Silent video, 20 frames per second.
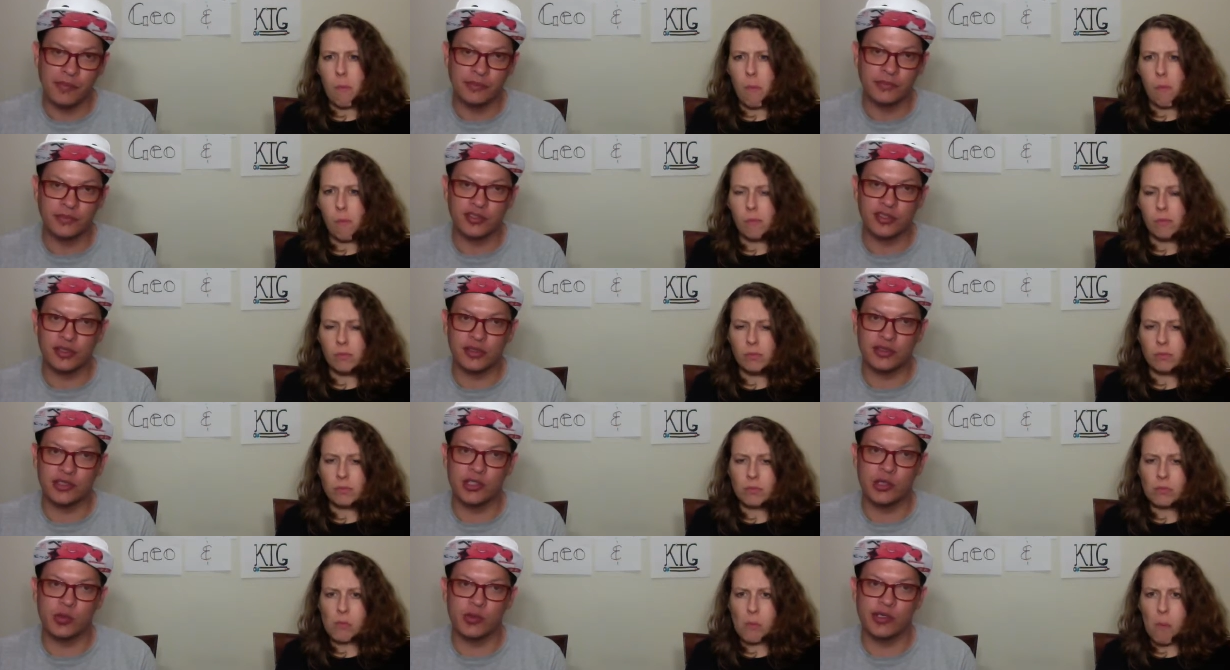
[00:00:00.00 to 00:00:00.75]
Speaker 1: It's
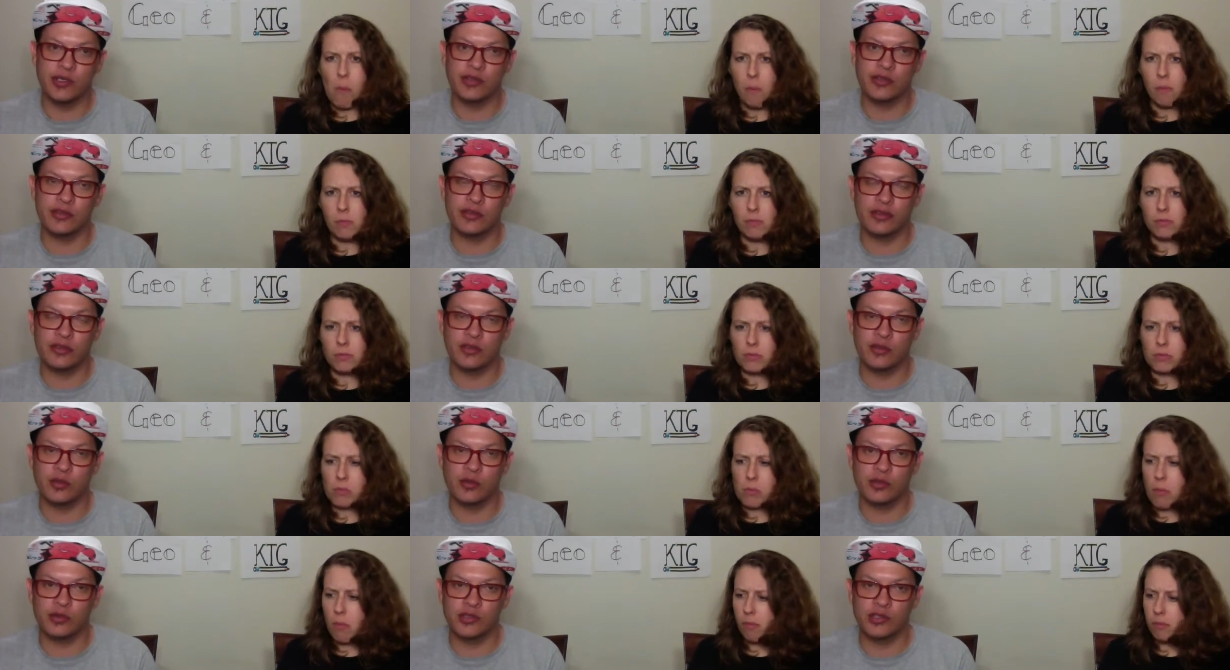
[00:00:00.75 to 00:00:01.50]
like chewier than a
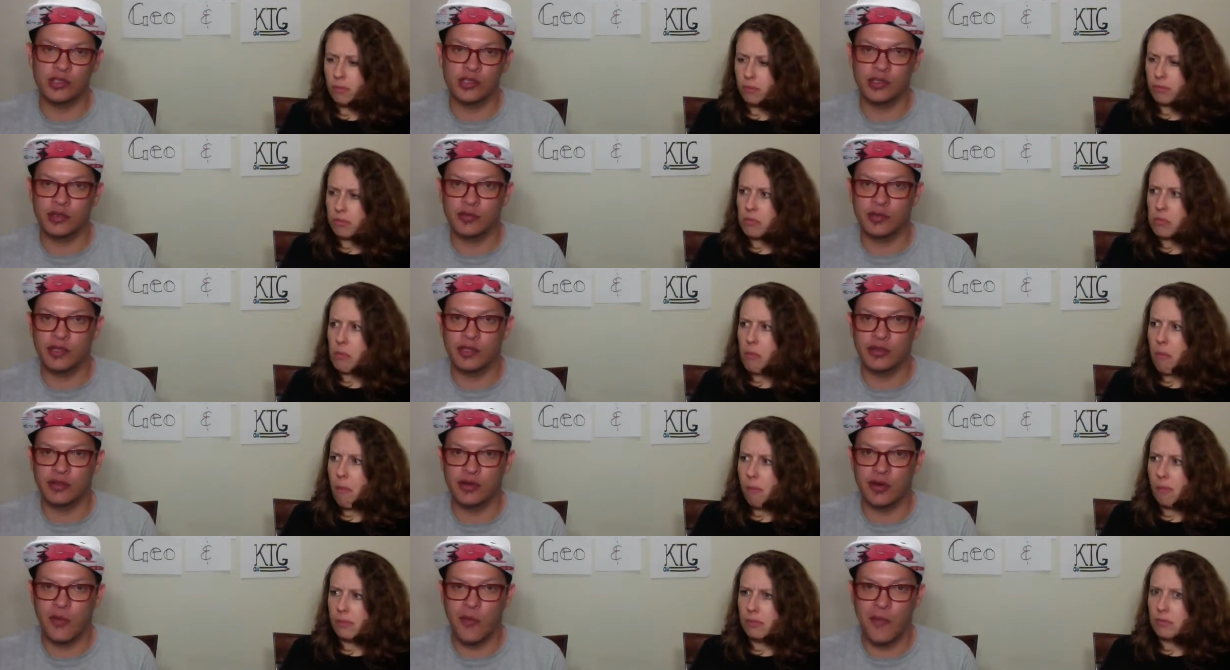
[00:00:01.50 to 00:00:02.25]
normal jelly
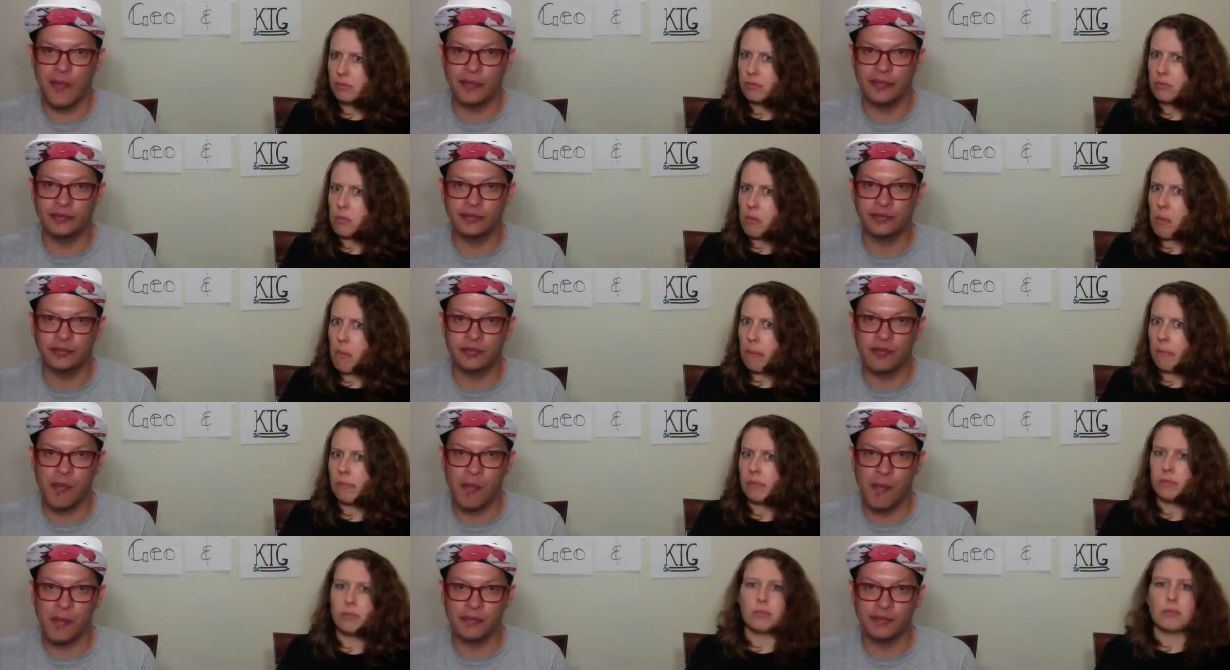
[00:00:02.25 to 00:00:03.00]
bean, though
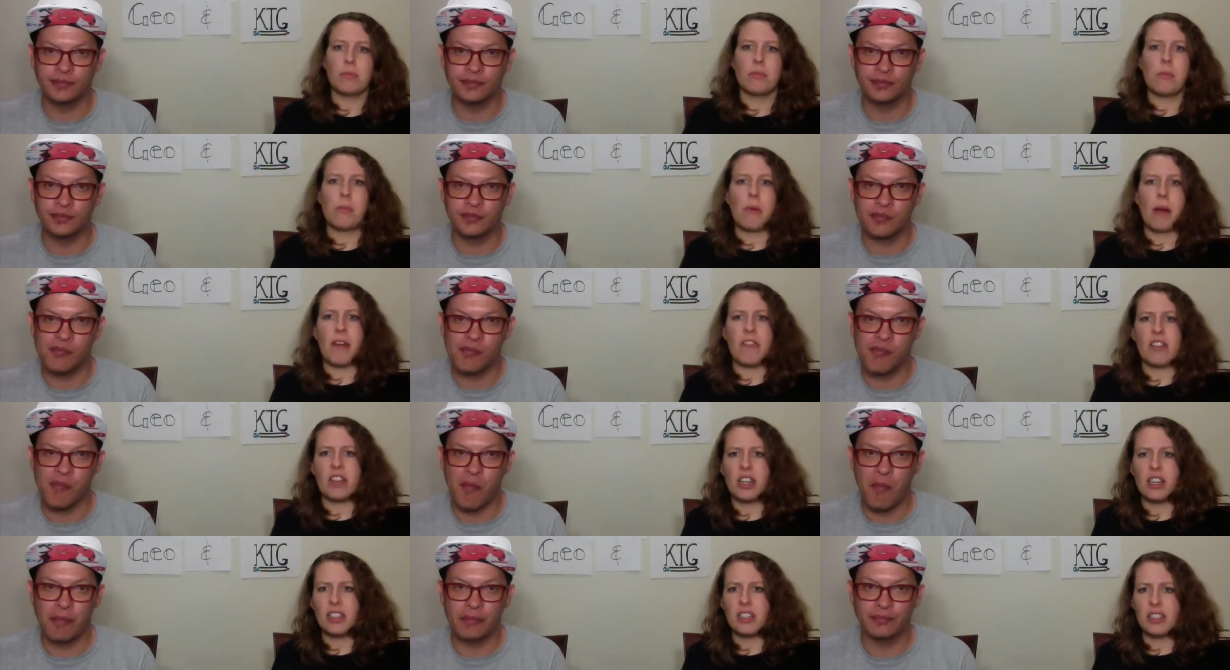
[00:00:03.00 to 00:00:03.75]

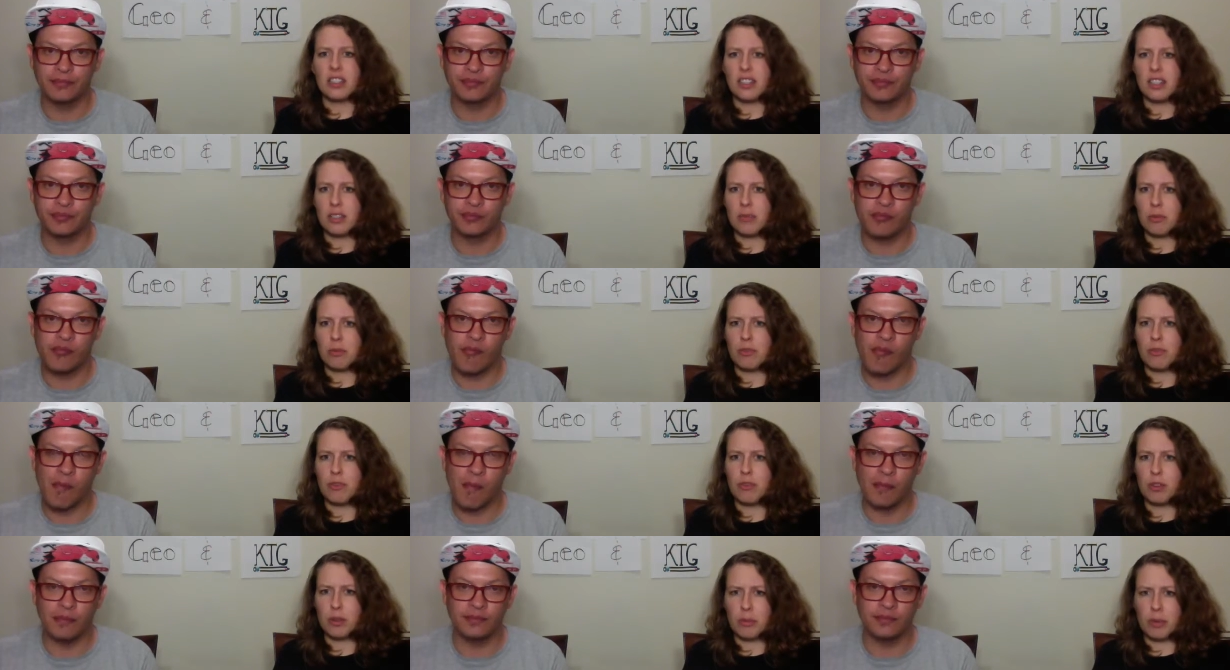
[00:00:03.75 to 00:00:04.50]
Speaker 2: tasted this
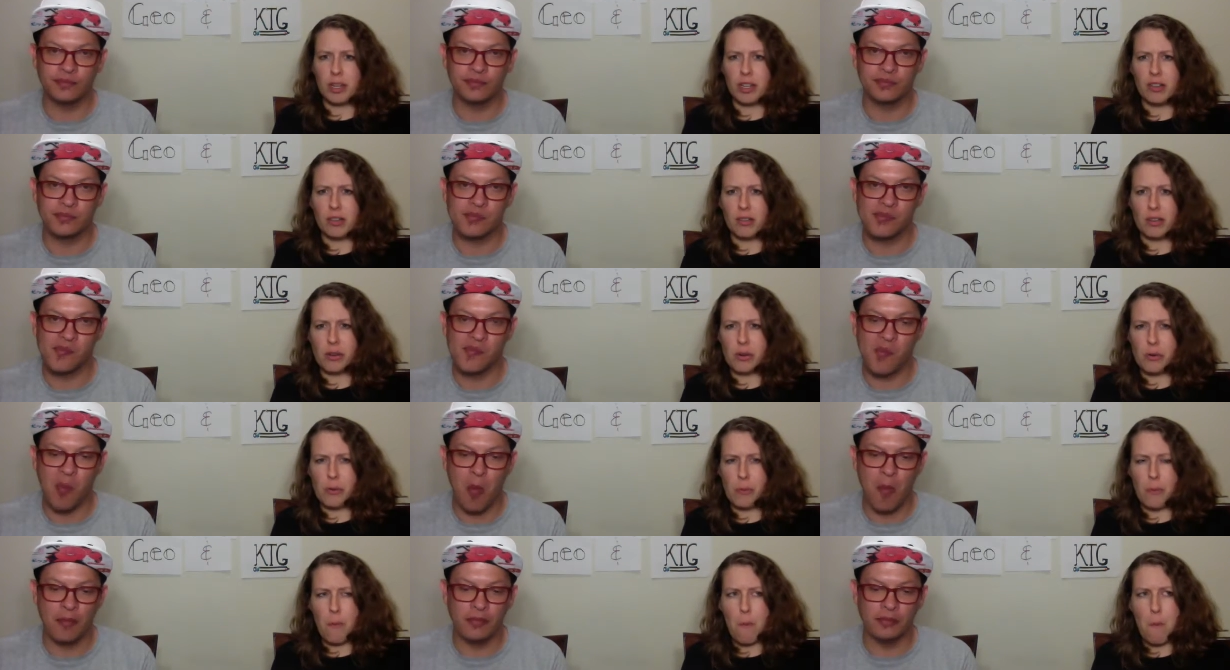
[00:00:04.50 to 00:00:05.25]
before, but I don't know.